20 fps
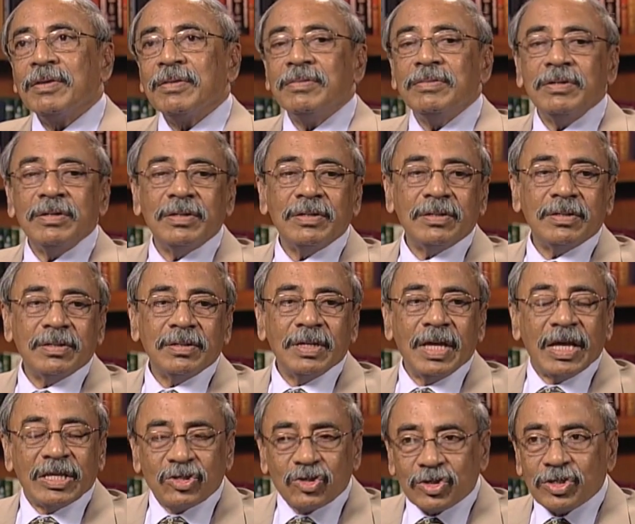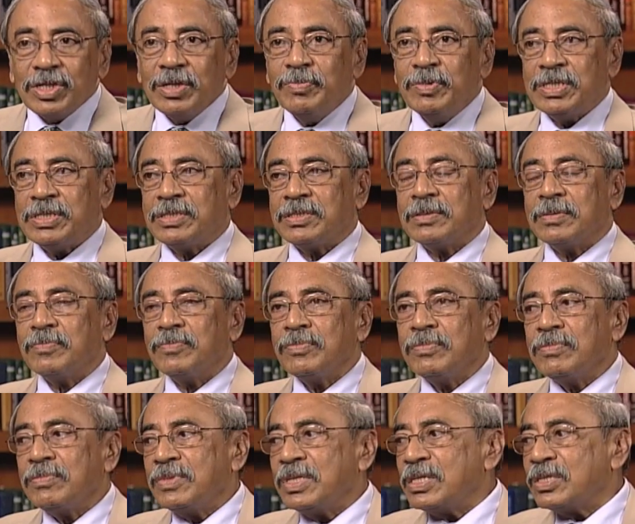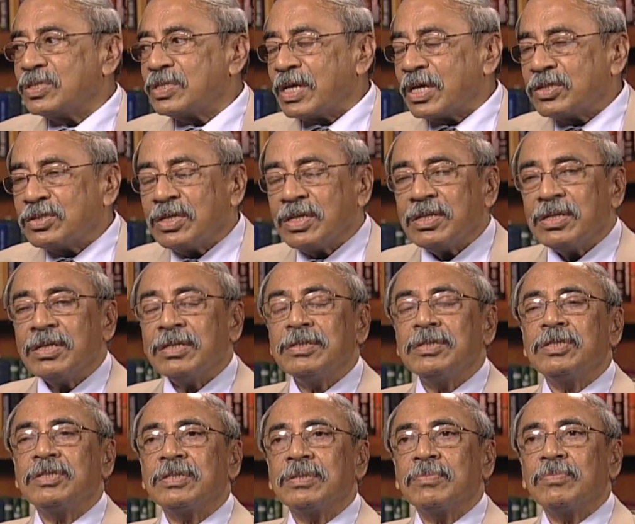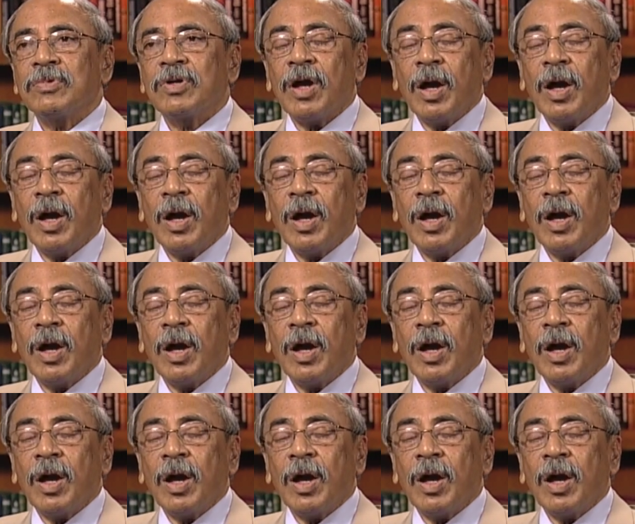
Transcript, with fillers: the extremism, the sectarianism,